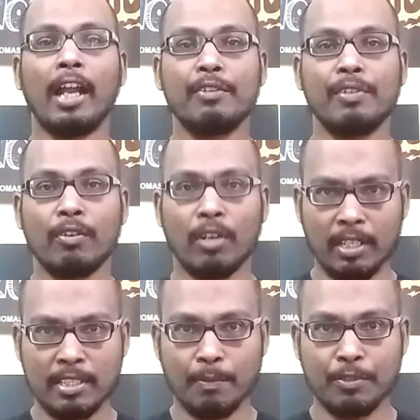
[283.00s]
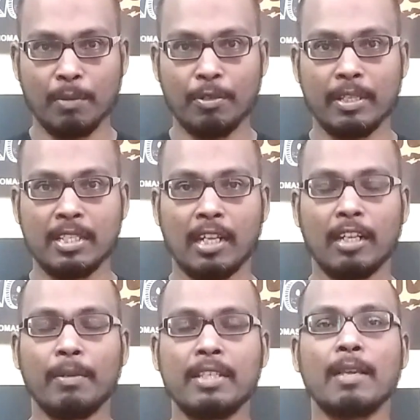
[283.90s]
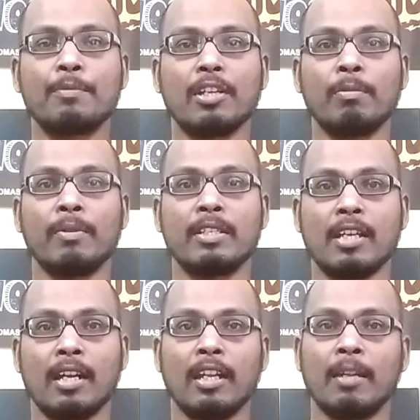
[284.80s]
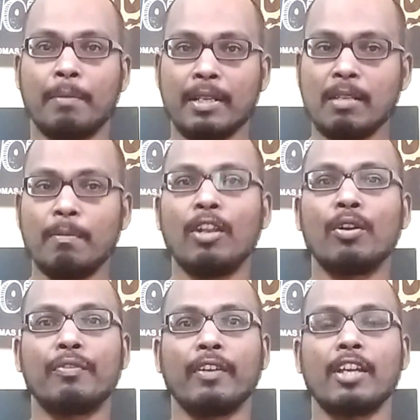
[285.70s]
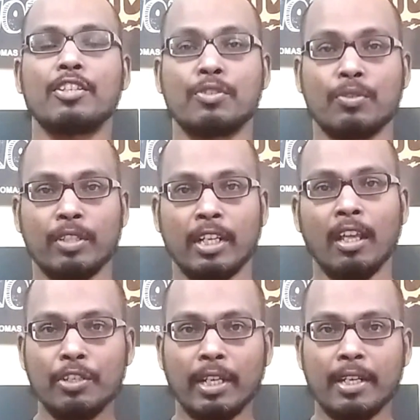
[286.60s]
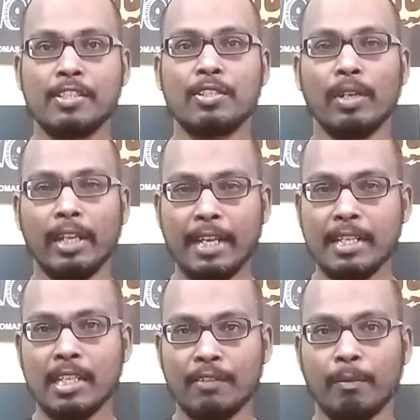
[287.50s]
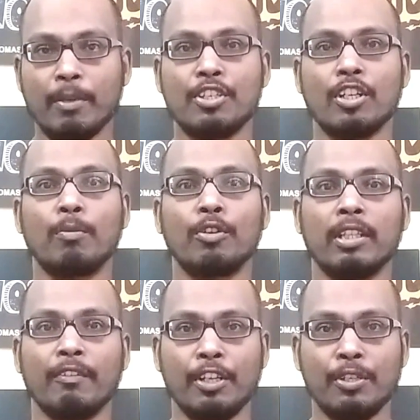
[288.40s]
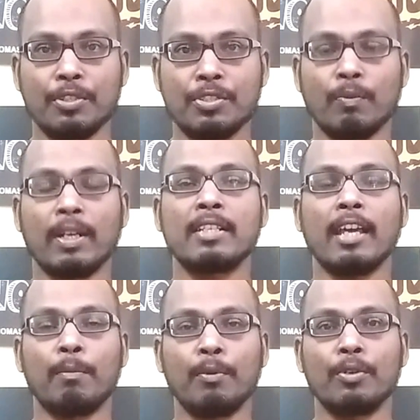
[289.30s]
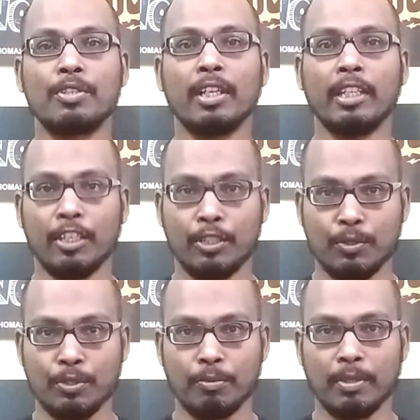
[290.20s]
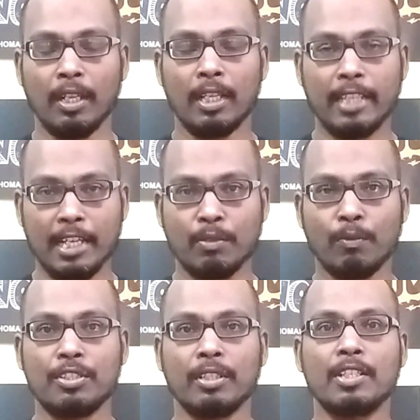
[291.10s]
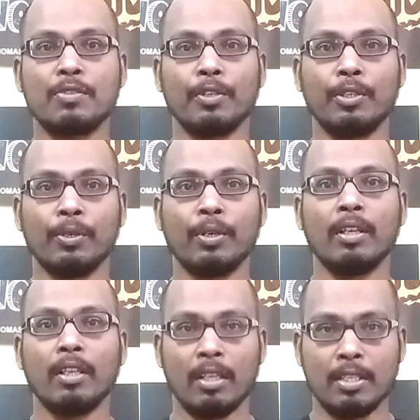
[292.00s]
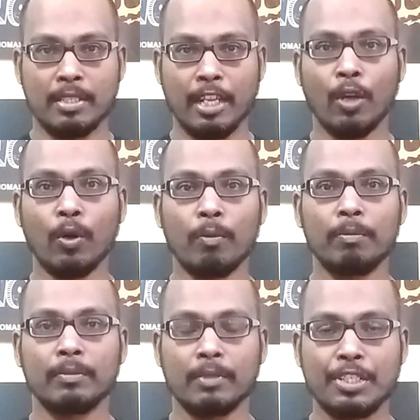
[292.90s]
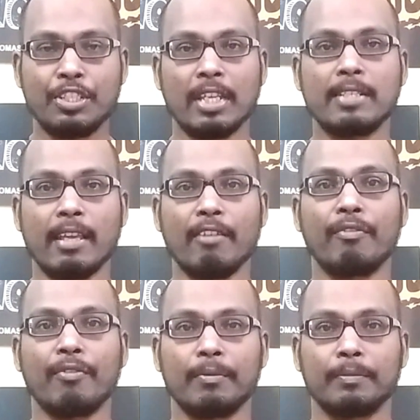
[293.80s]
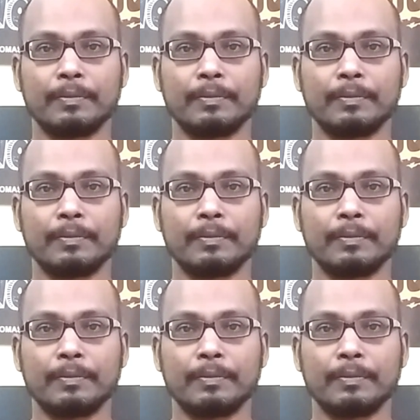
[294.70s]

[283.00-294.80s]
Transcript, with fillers: and if you have not yet subscribed to my channel, please subscribe to my channel and press the bell notification so that you can receive latest information about the videos once I upload in the YouTube. Thanks for watching this video. Stay home, stay safe.